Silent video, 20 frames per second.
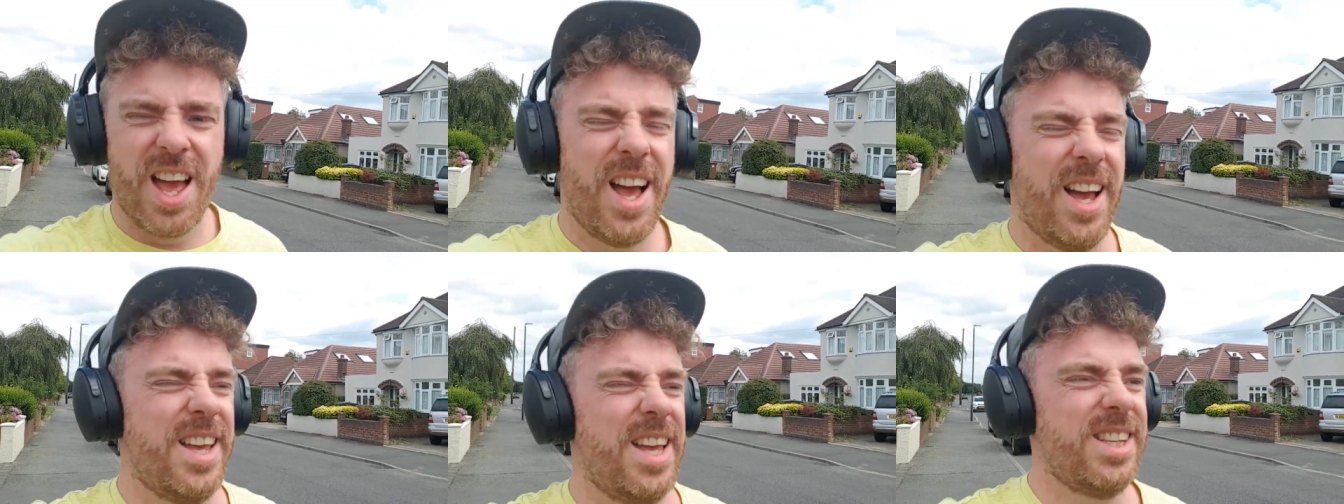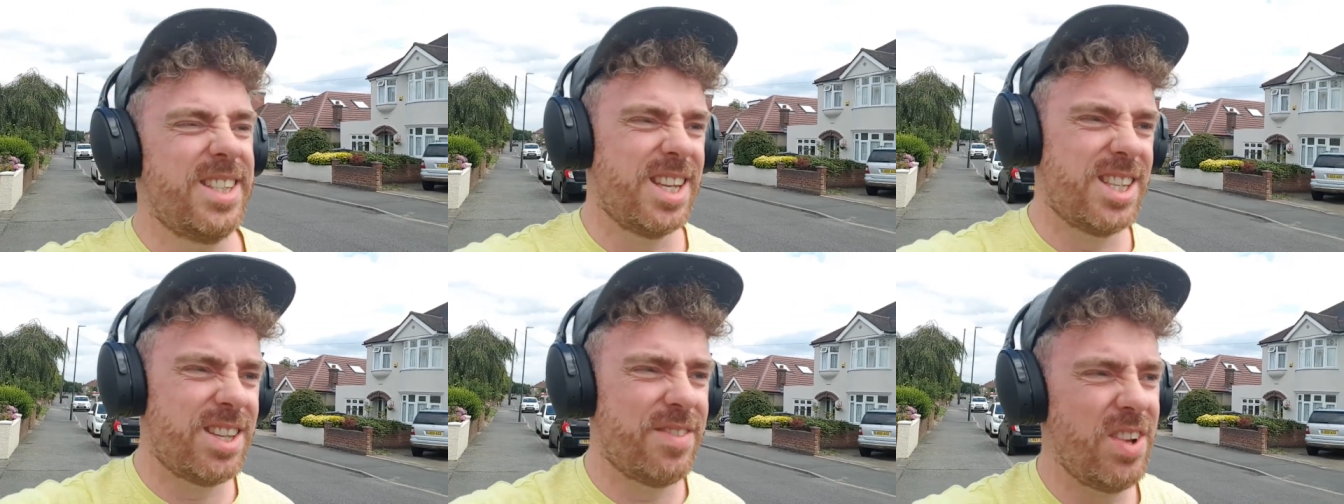I
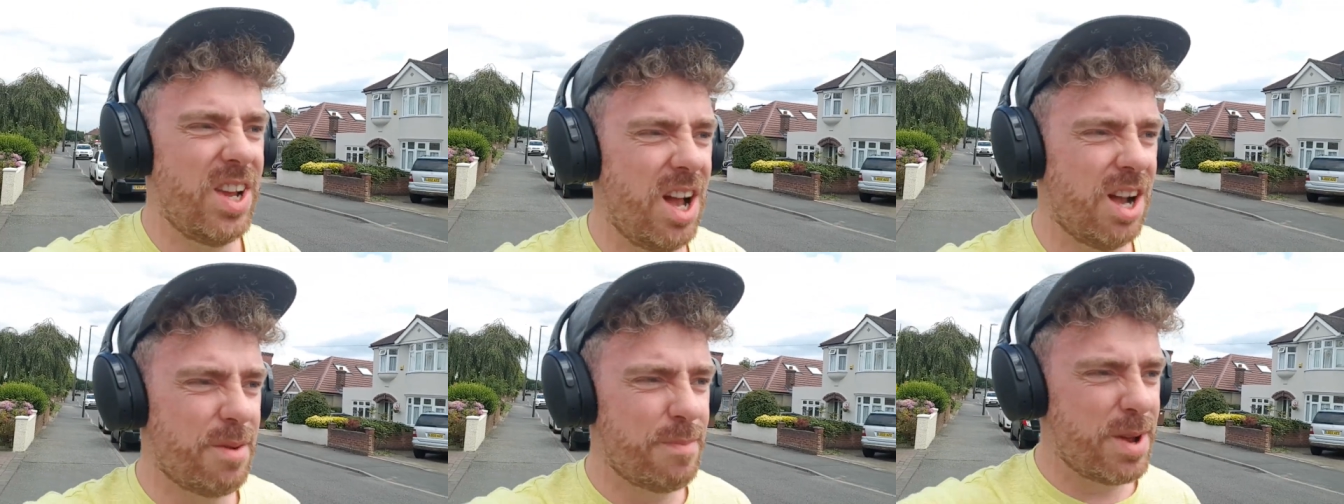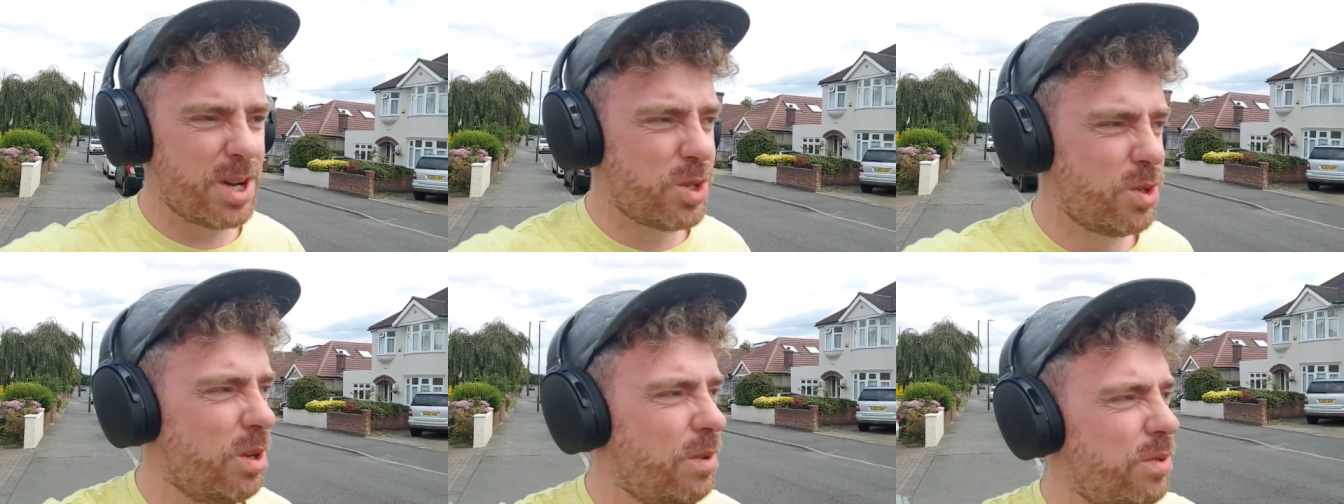guess that's something I can
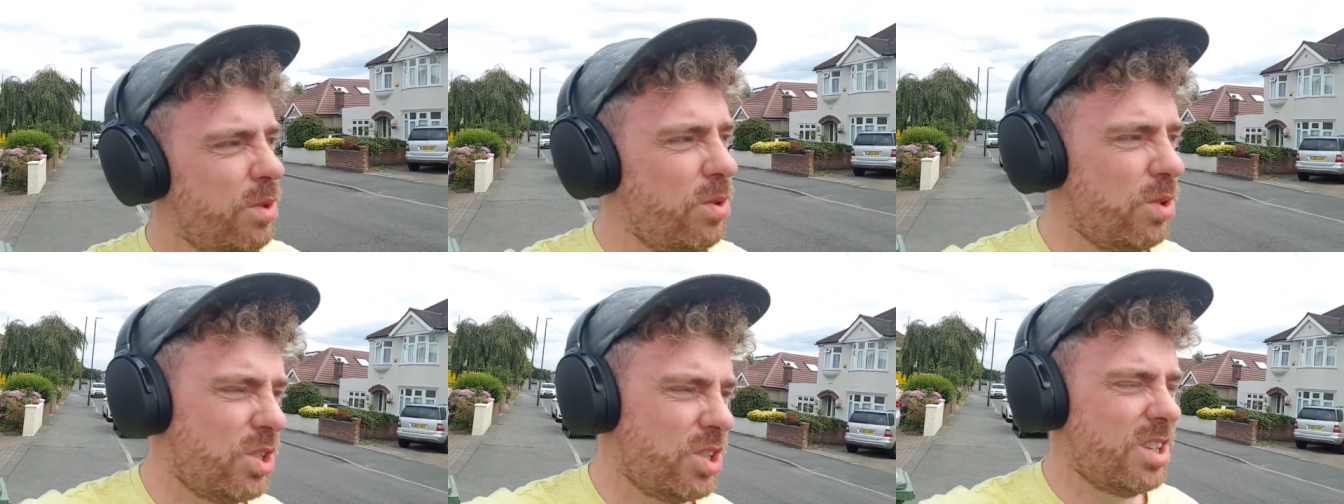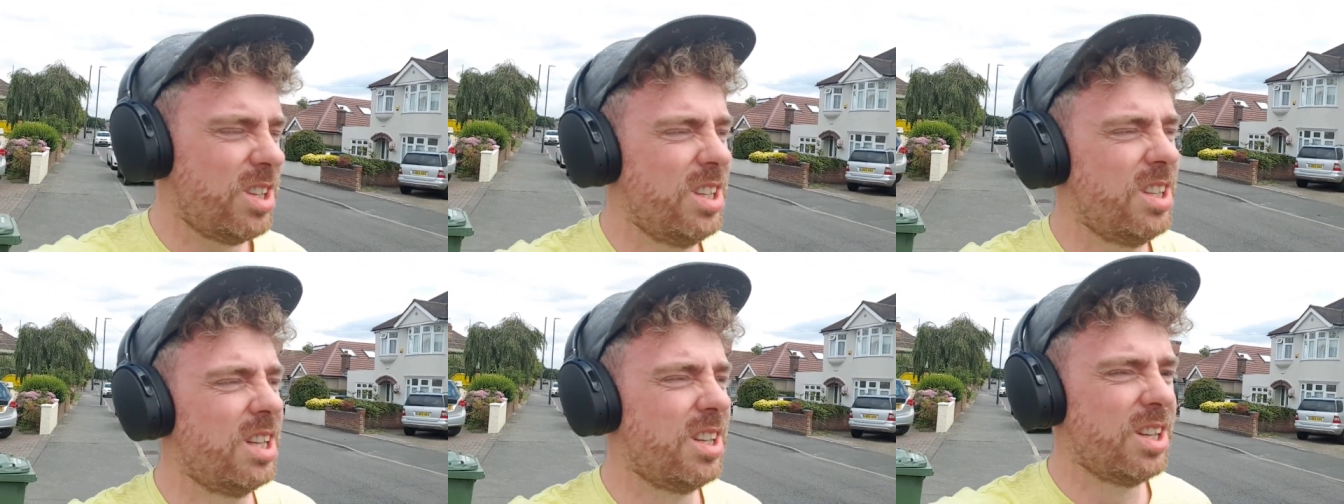measure in the
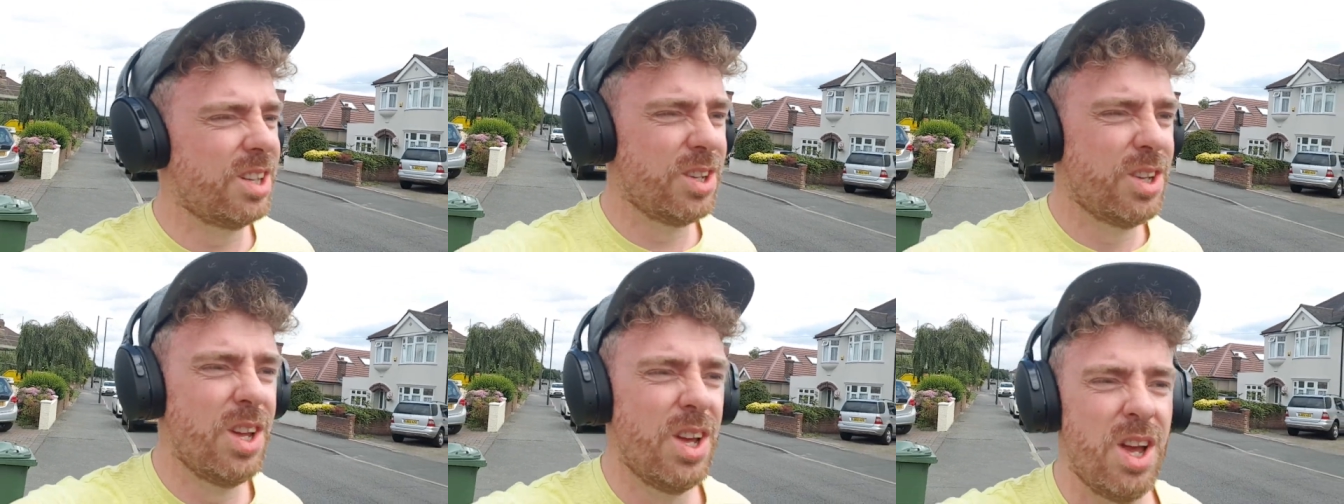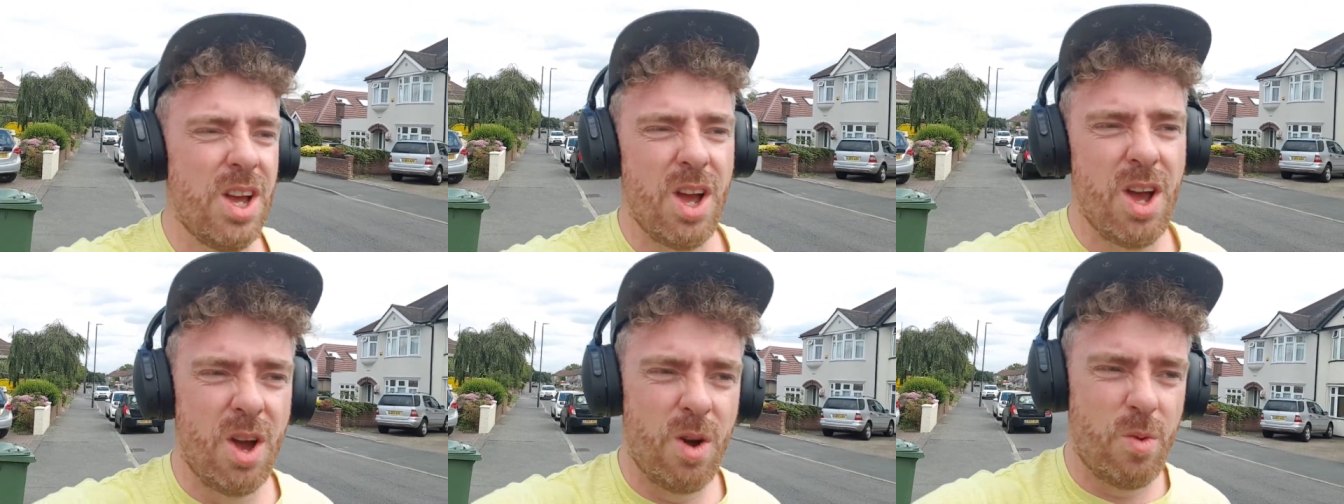future
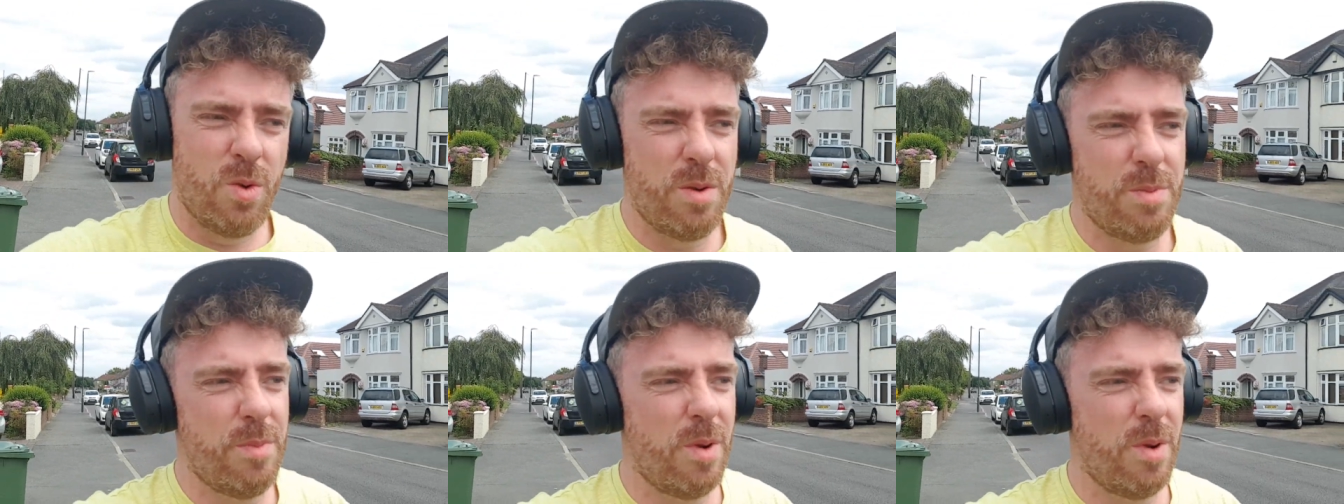with